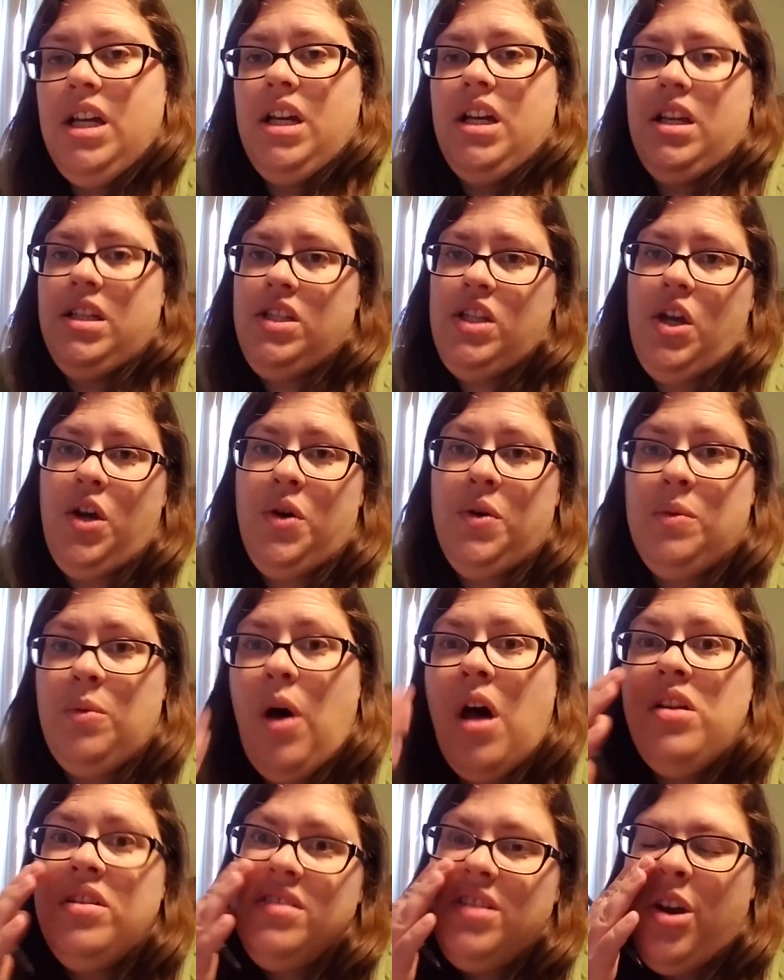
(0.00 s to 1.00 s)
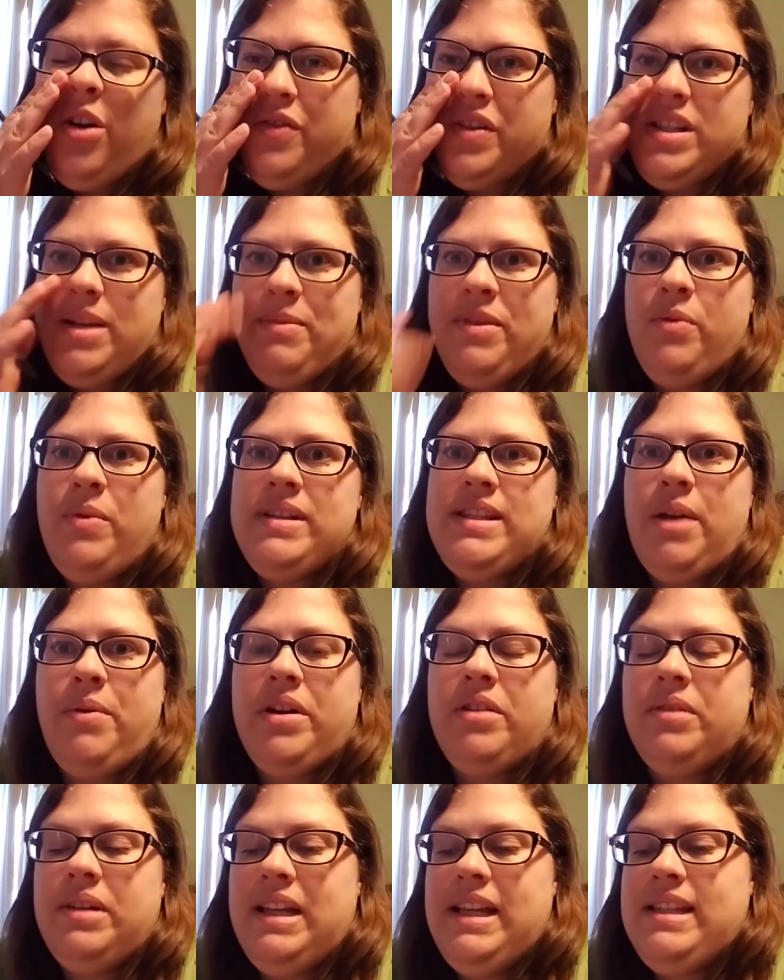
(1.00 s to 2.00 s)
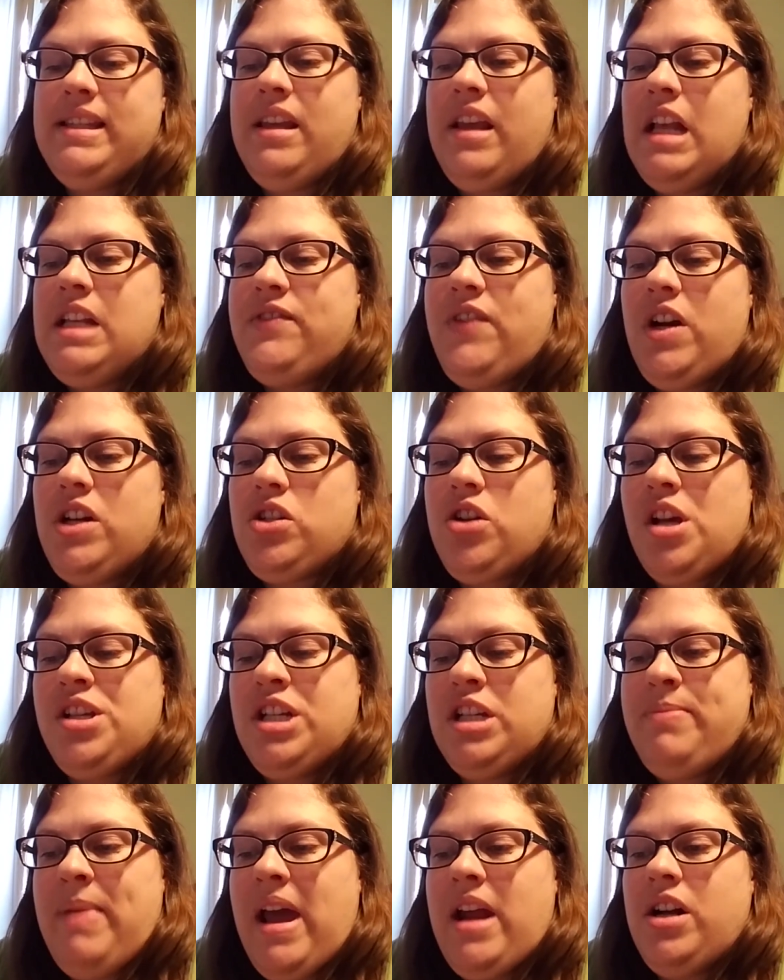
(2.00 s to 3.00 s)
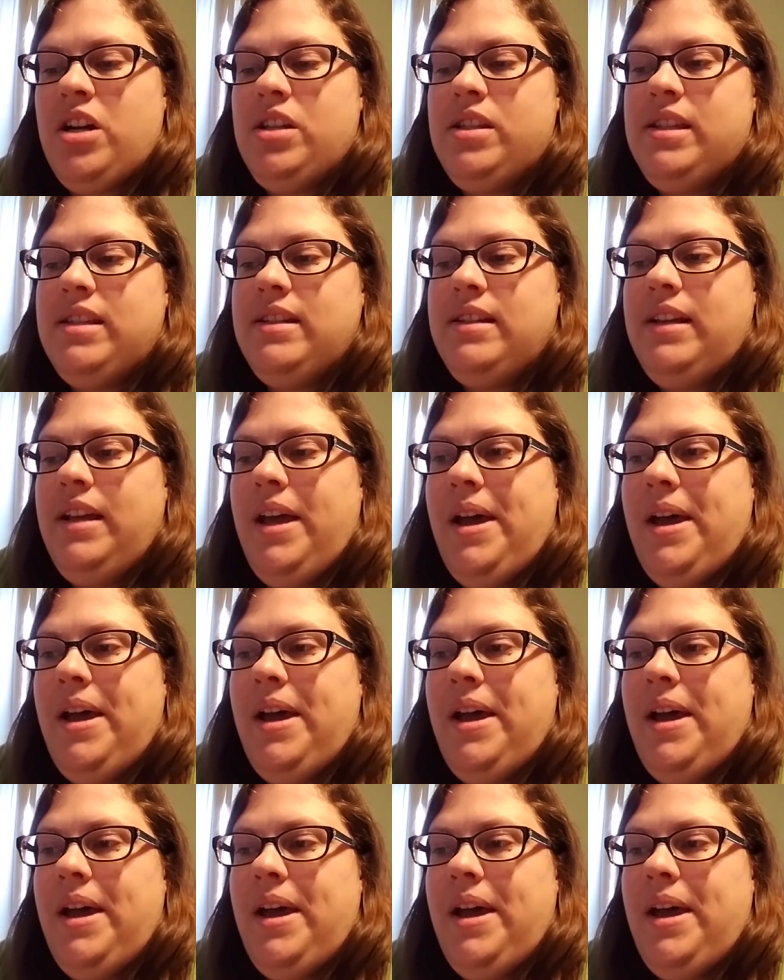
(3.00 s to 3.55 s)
So I'll just go over some of the ones I want to release as far as cross stitch patterns.